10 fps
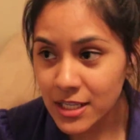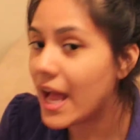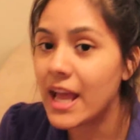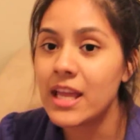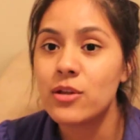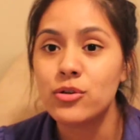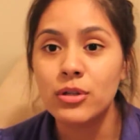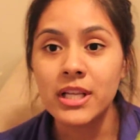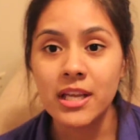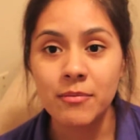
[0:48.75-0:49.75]
I
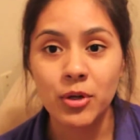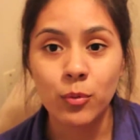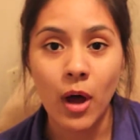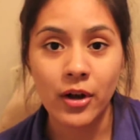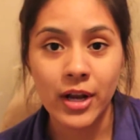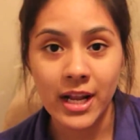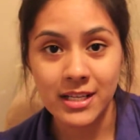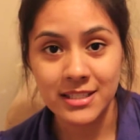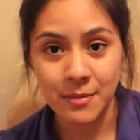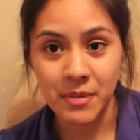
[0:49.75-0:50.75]
usually keep their water in a
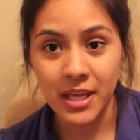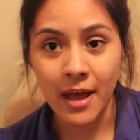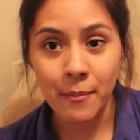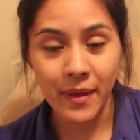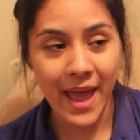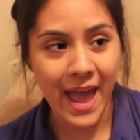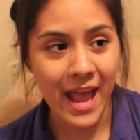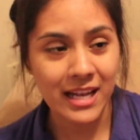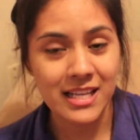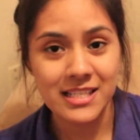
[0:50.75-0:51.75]
sippy cup,
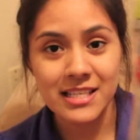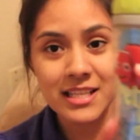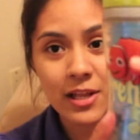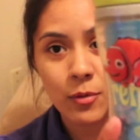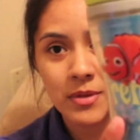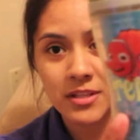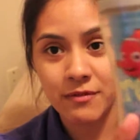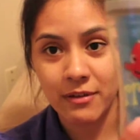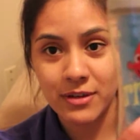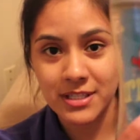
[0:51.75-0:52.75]
and this is Naomi's
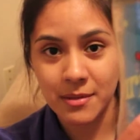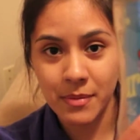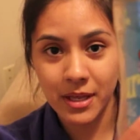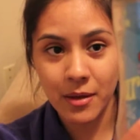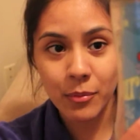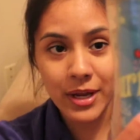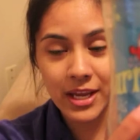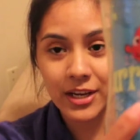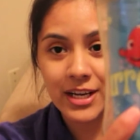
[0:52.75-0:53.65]
favorite sippy cup right here.